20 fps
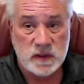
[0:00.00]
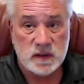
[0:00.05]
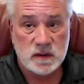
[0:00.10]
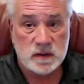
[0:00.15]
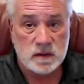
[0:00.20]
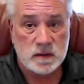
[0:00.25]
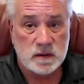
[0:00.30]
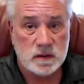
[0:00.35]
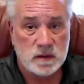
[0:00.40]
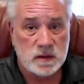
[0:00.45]
it.
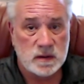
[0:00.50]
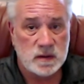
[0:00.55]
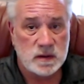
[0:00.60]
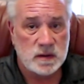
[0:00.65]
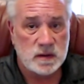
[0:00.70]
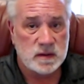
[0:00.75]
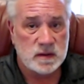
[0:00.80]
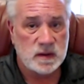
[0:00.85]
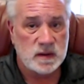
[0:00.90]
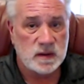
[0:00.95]
All right, I
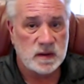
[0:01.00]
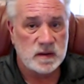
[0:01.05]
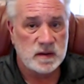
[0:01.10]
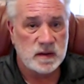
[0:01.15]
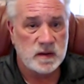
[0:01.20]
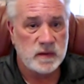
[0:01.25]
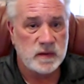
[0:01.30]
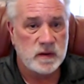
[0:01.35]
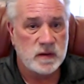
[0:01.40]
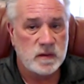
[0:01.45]
think I,
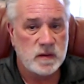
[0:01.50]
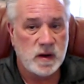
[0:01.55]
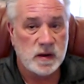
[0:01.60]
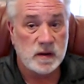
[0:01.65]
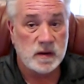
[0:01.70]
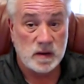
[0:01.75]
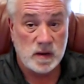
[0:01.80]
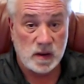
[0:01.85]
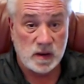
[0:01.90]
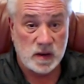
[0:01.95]
there we go. I'll,
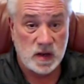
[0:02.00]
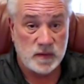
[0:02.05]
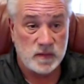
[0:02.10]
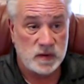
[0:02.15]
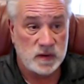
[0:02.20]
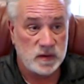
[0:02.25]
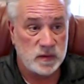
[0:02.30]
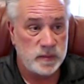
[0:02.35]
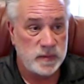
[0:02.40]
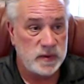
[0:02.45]
I'll cover it a
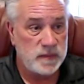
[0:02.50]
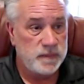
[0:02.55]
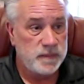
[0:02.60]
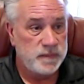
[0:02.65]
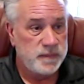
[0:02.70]
little bit.